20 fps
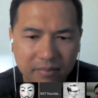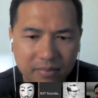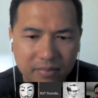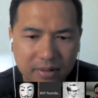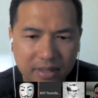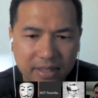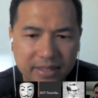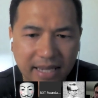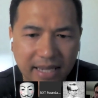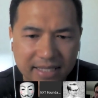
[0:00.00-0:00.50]

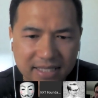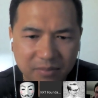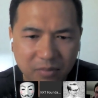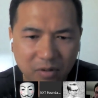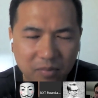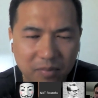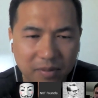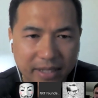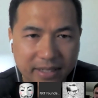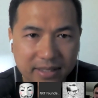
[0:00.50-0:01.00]
decimal
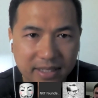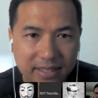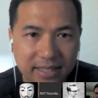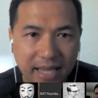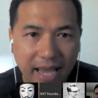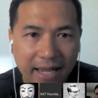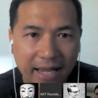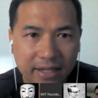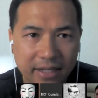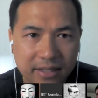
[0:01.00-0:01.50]
places
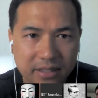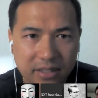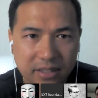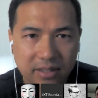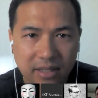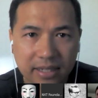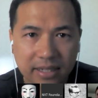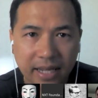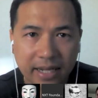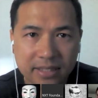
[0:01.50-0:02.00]
added to the
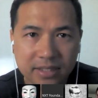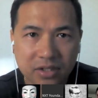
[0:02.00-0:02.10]
Next